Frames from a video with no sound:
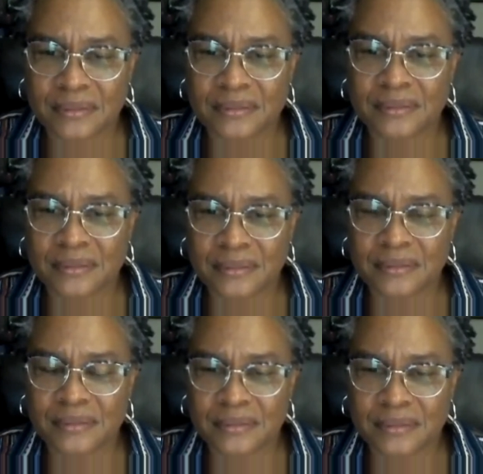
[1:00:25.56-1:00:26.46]
was
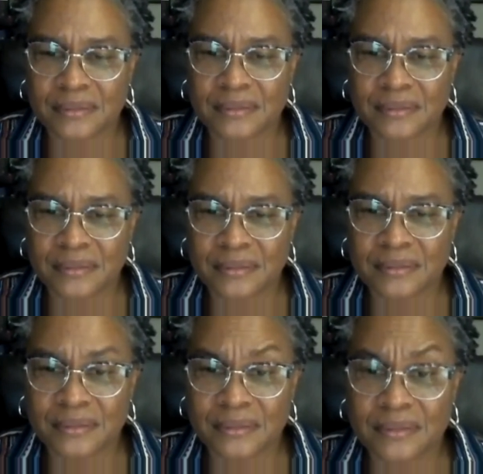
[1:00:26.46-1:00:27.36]
off at war,
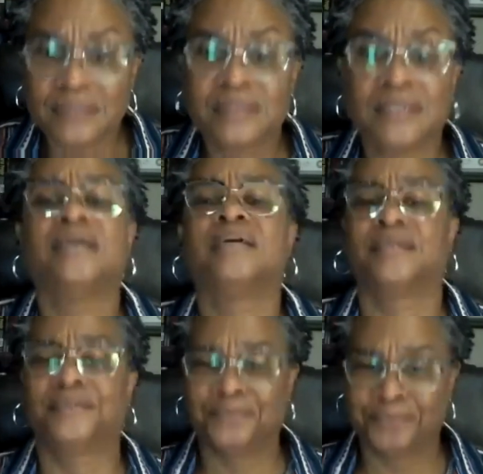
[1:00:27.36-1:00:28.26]
and uh, so
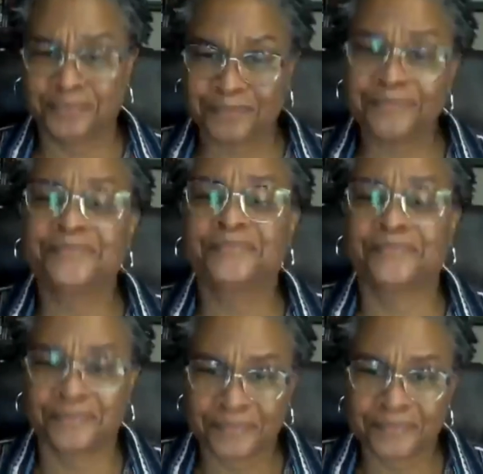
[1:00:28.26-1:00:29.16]
she was by herself
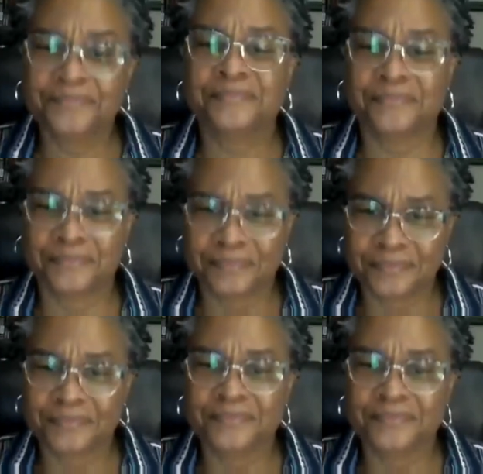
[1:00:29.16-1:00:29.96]
and she was searching,